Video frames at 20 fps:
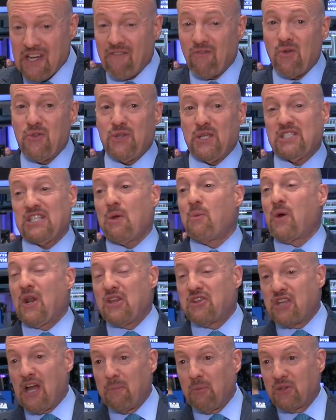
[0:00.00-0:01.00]
Everyone thinks they want
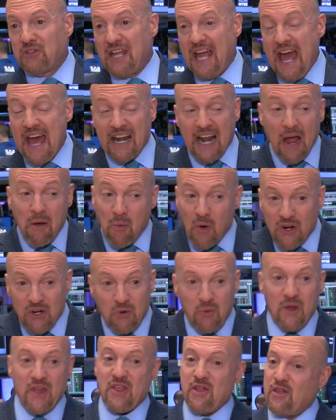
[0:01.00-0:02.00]
to double down. I
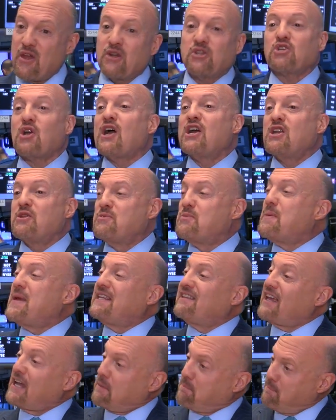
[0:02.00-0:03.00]
wonder whether they're trying to
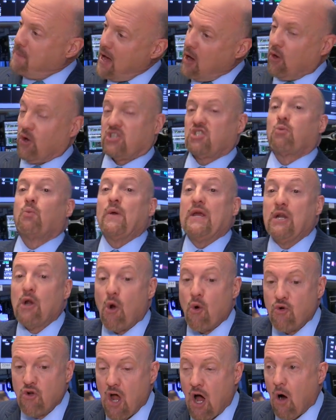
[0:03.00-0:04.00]
be like Belks. We
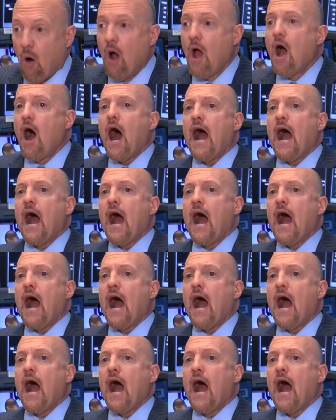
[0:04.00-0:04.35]
don't know.